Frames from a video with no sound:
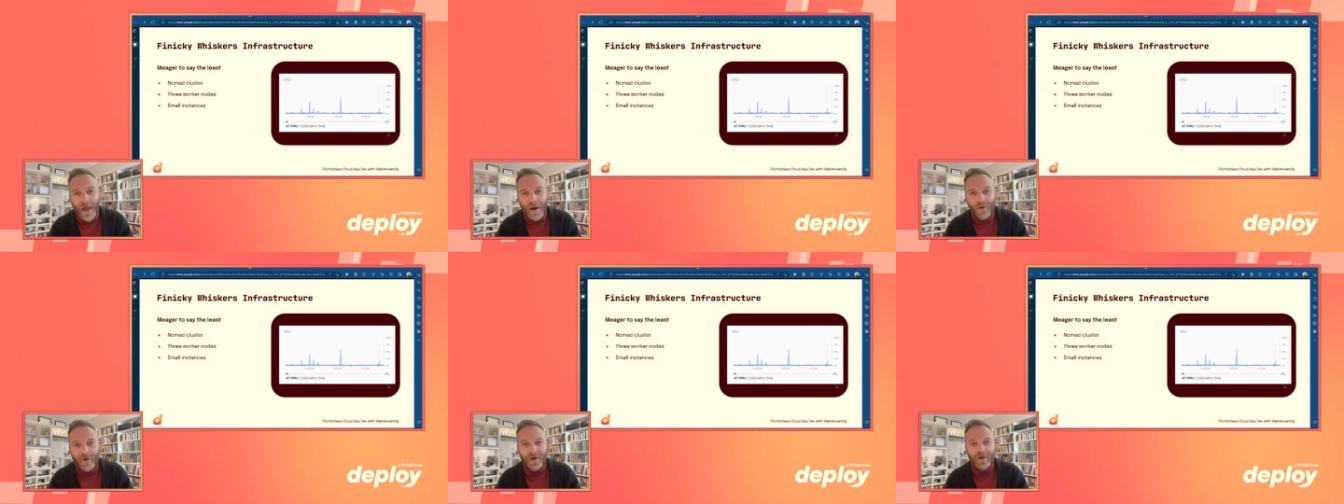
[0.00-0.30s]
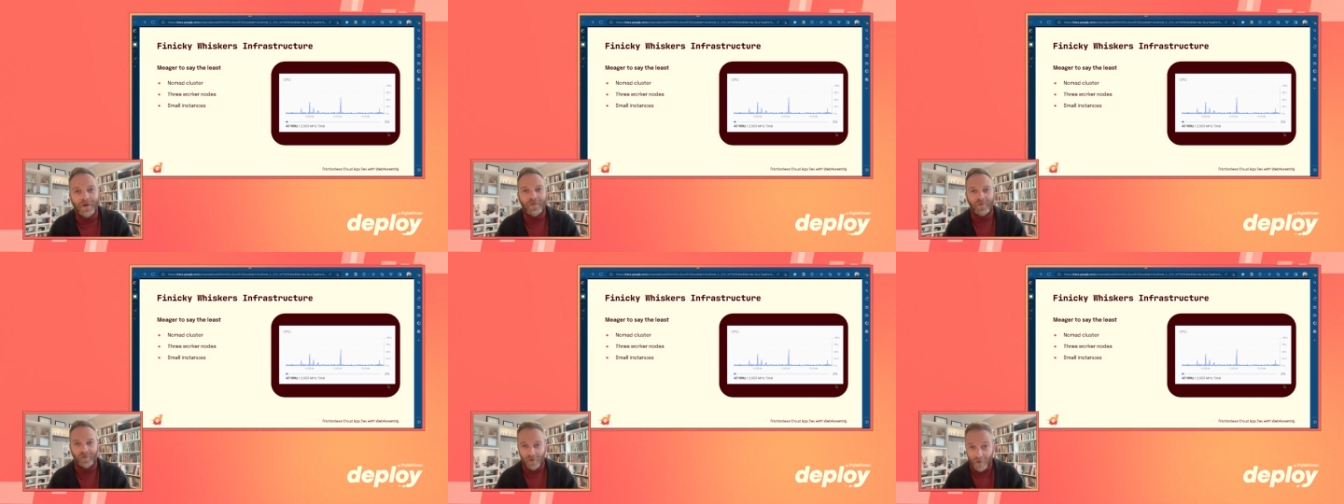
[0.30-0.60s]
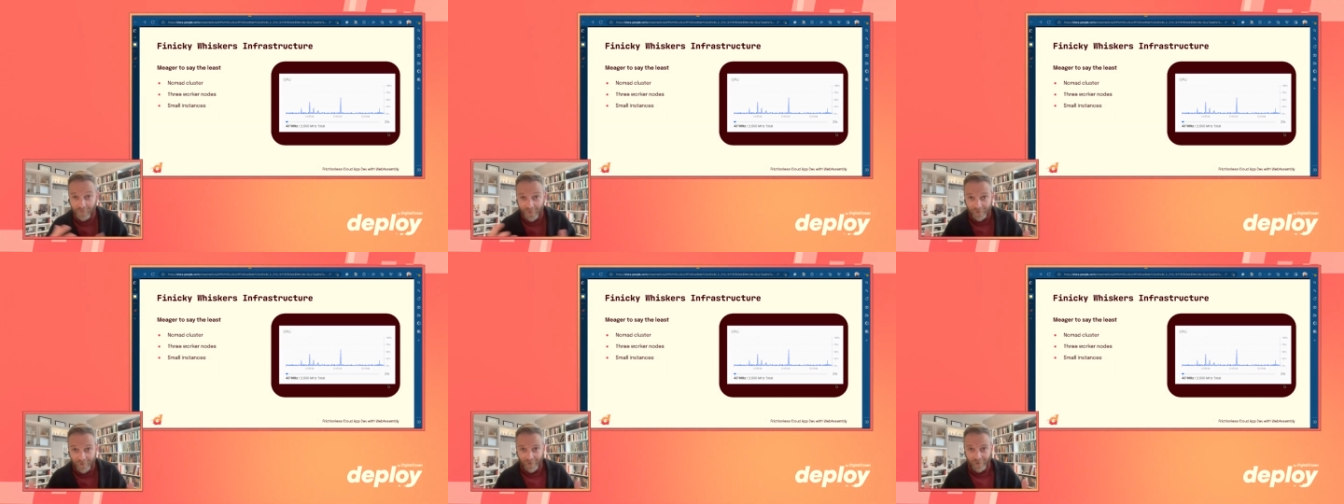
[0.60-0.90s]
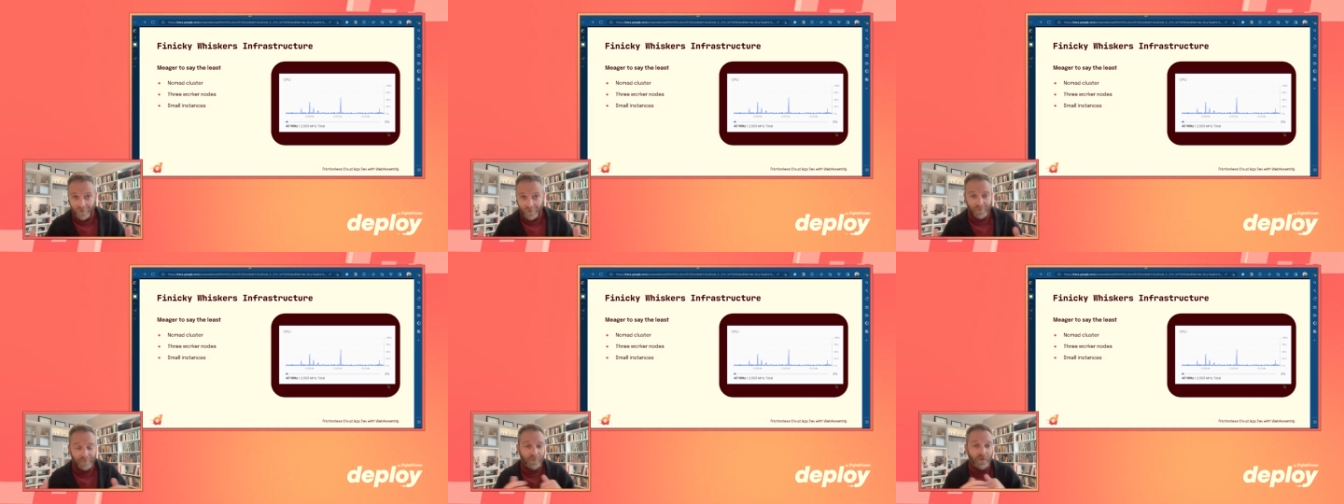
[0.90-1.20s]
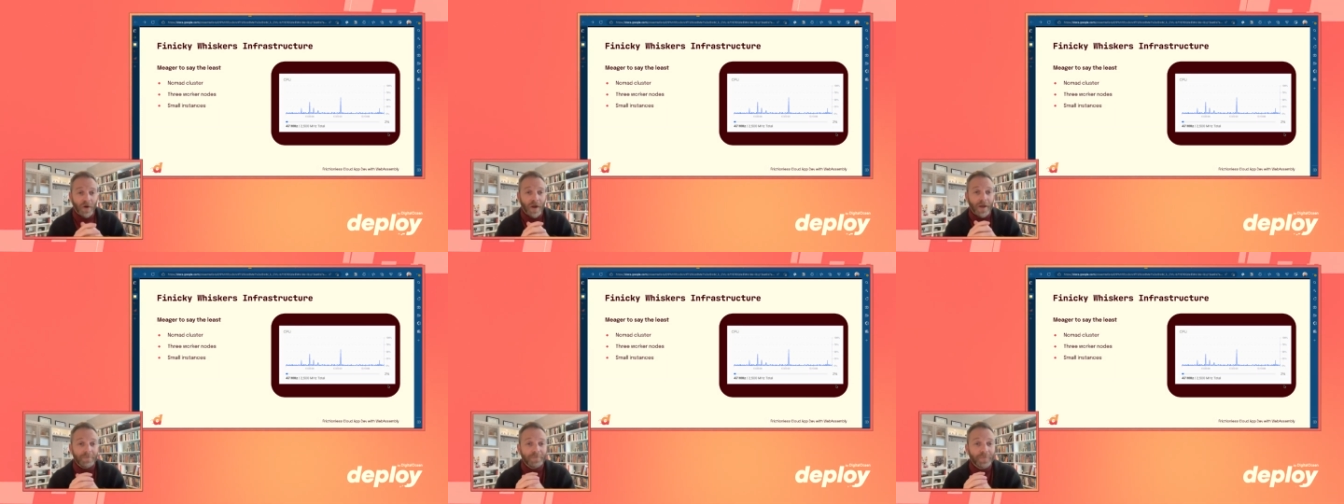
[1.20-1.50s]
our services,
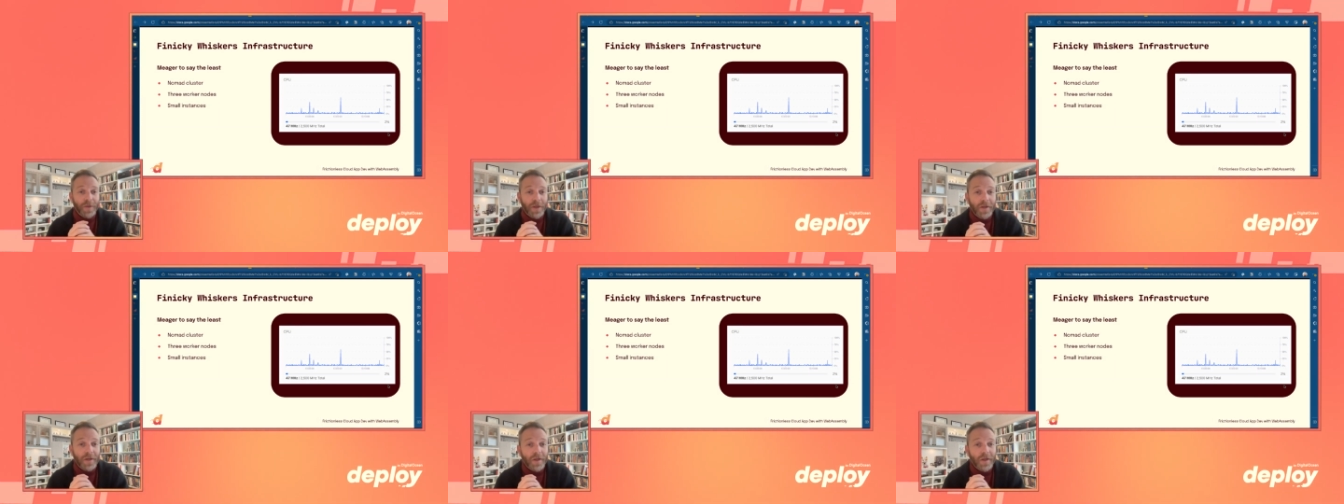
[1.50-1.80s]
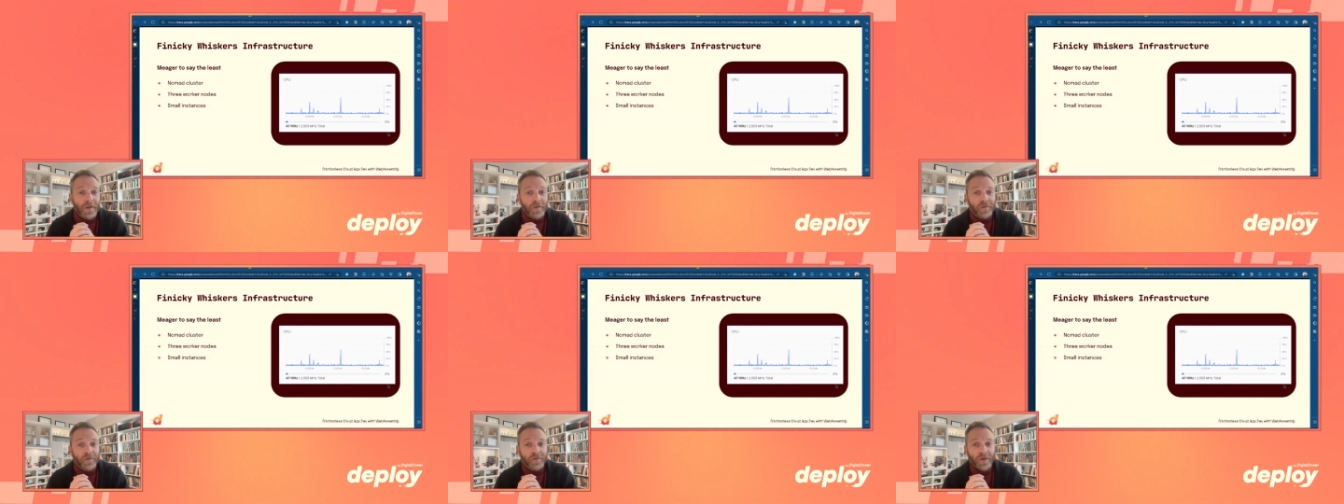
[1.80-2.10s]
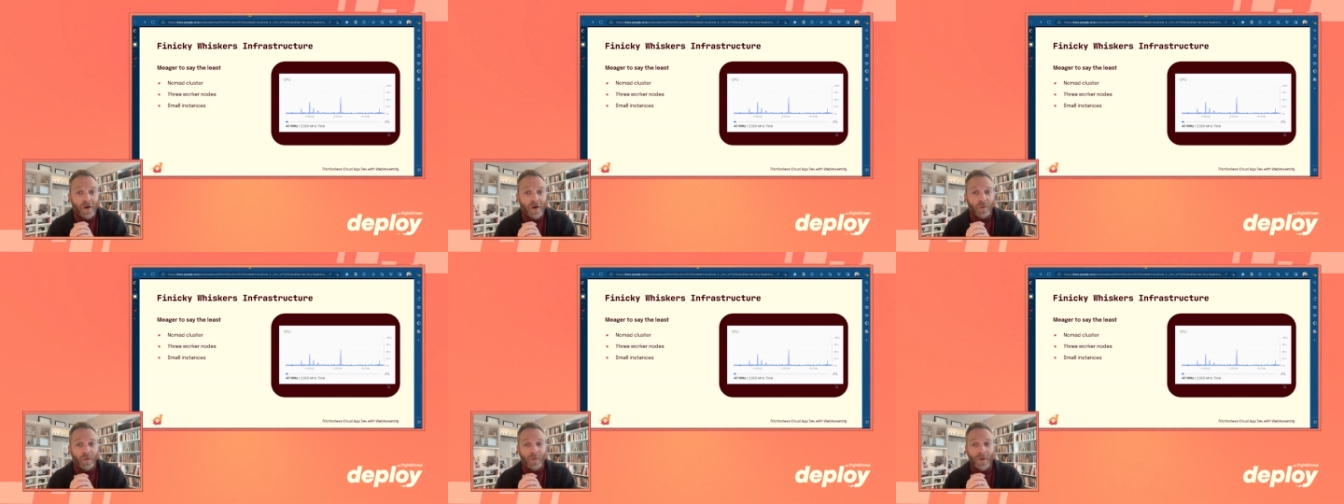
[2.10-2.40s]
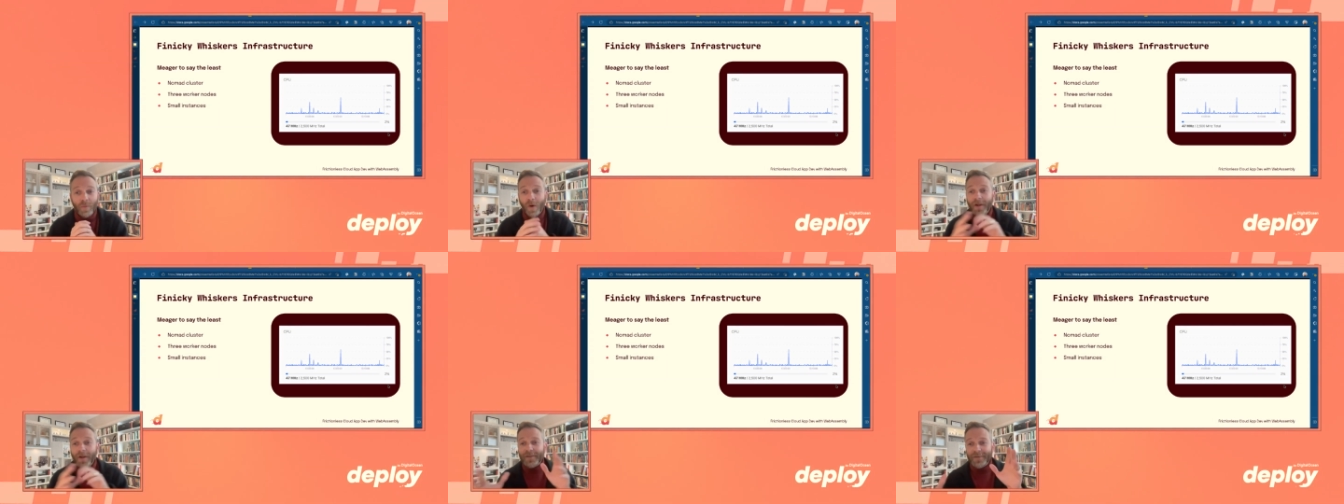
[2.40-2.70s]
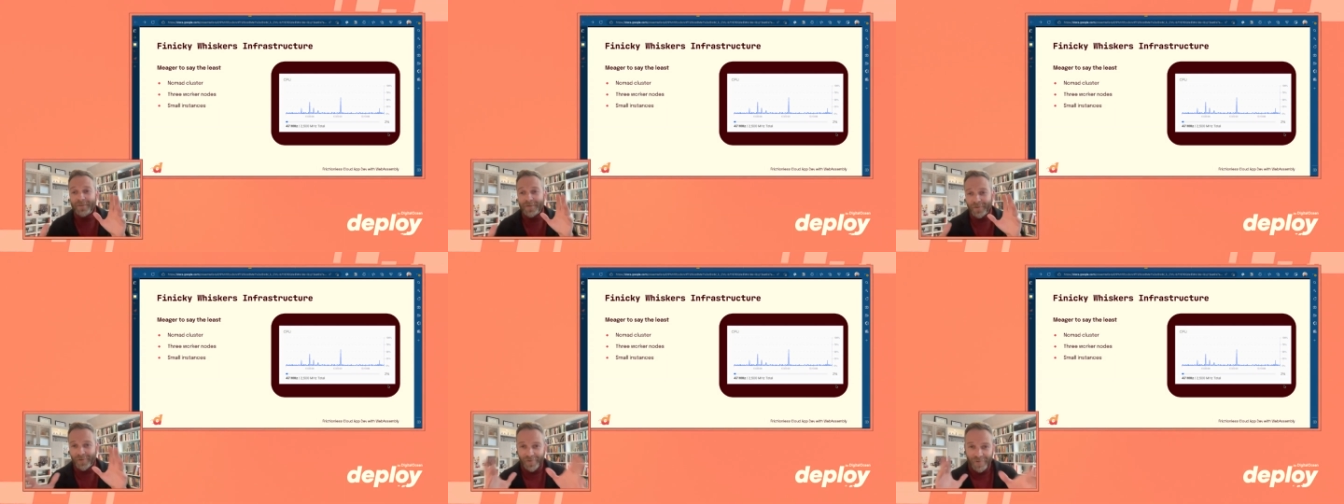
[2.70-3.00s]
right? So we
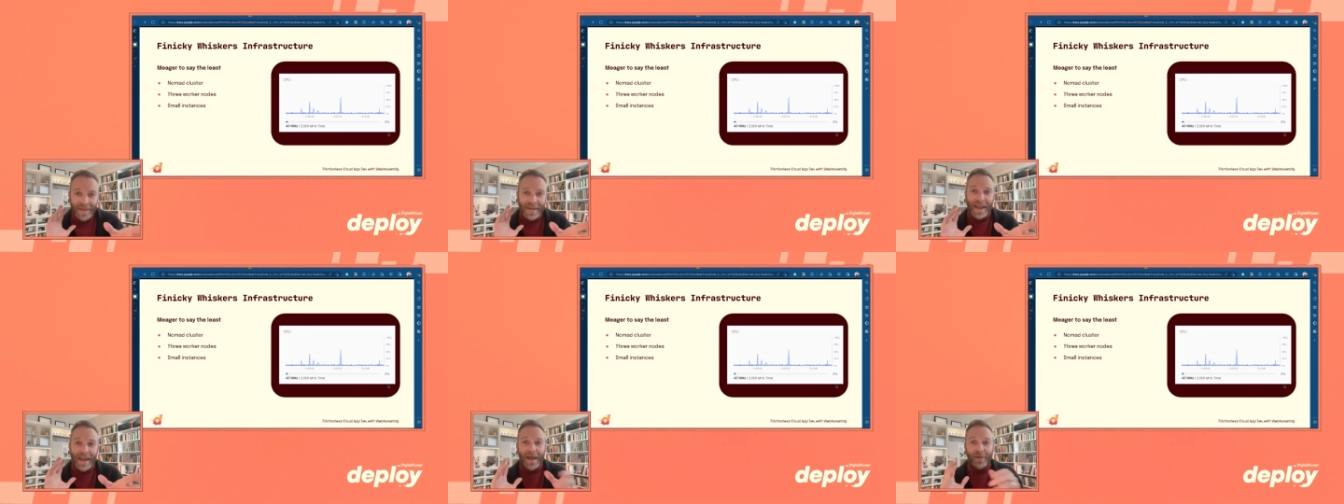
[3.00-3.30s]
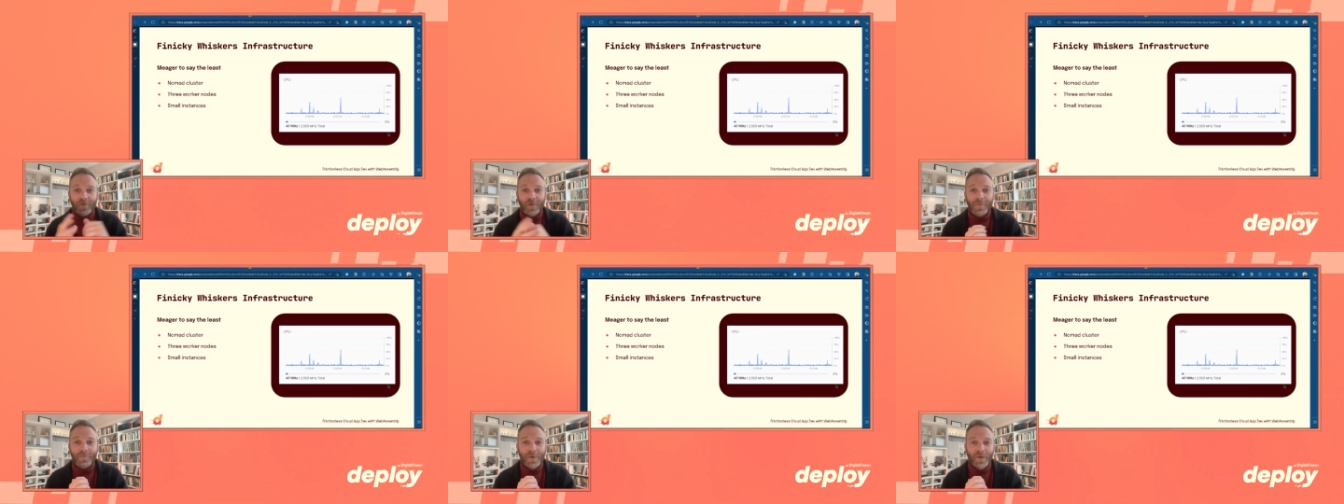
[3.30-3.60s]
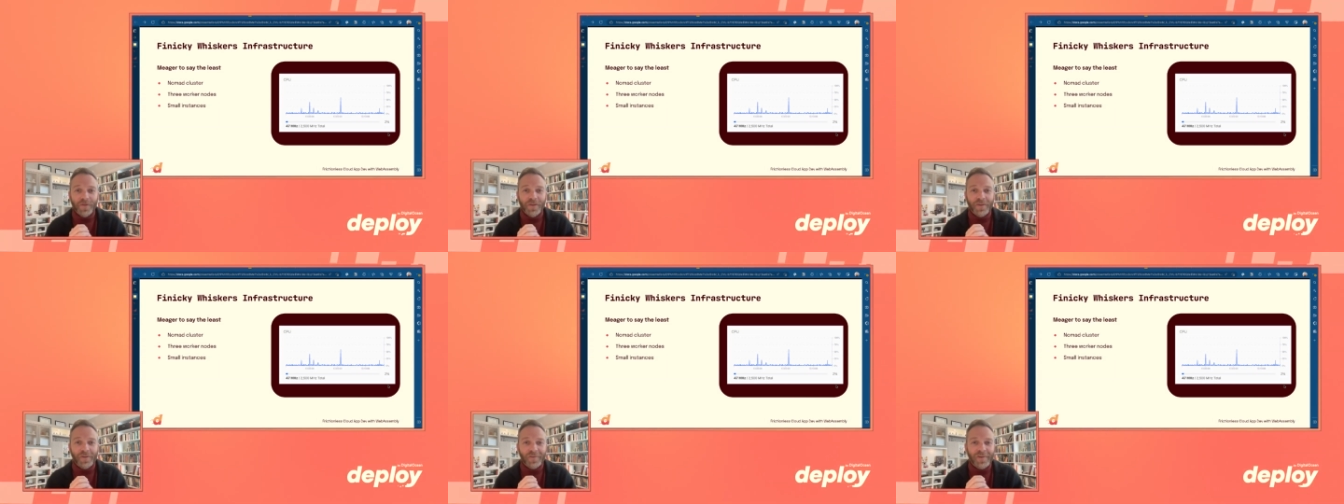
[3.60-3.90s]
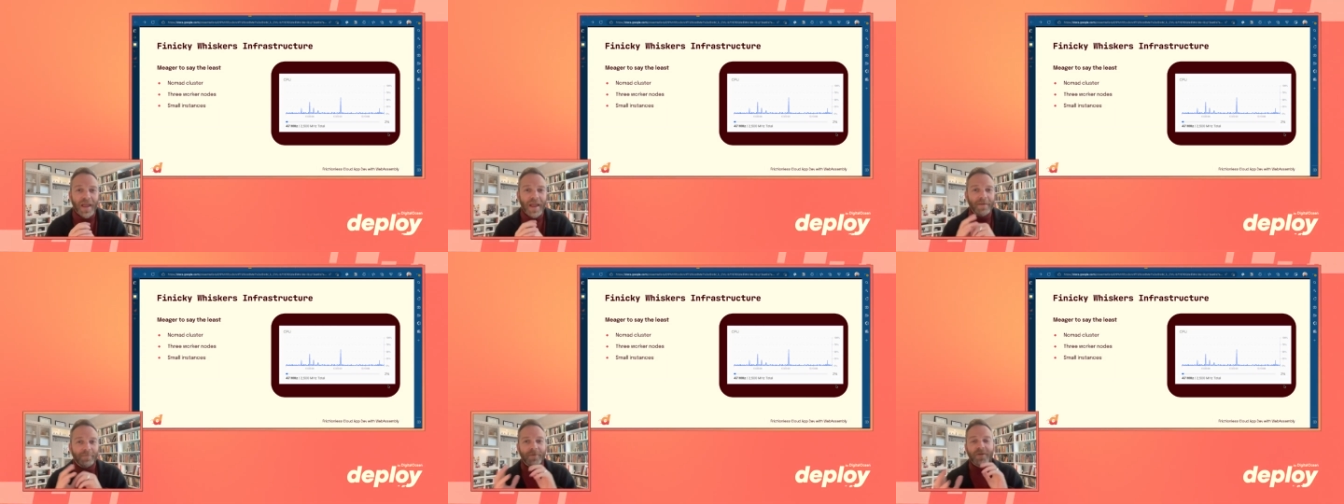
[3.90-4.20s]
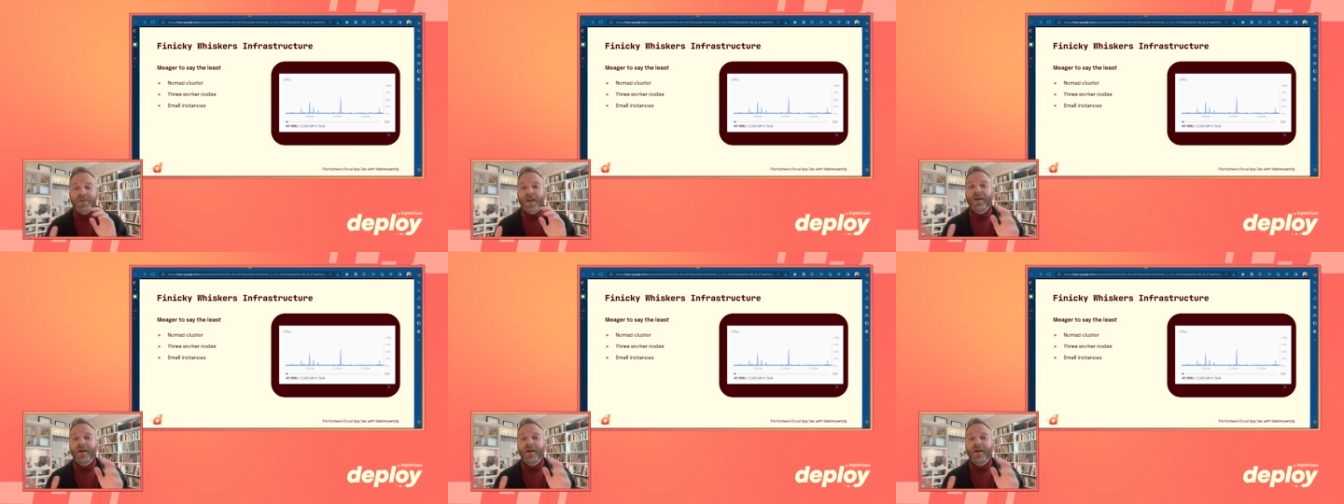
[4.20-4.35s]
wanted to see, as we built this game,